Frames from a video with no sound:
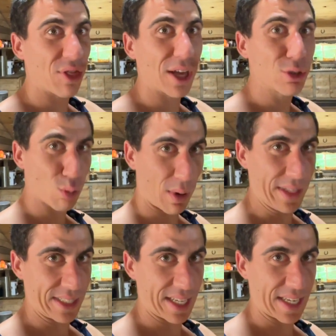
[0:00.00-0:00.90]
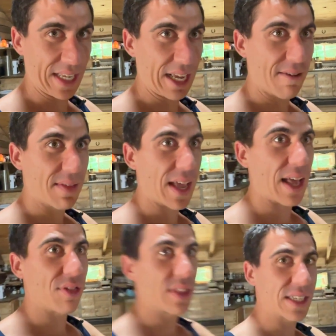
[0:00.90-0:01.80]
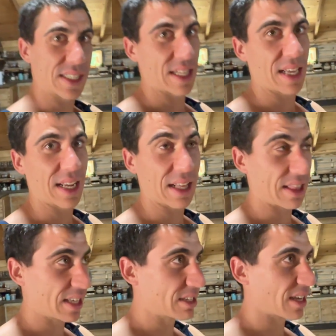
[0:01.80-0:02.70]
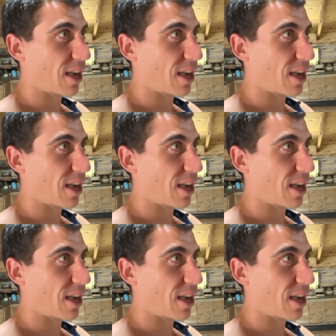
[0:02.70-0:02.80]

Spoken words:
that's one tree. And this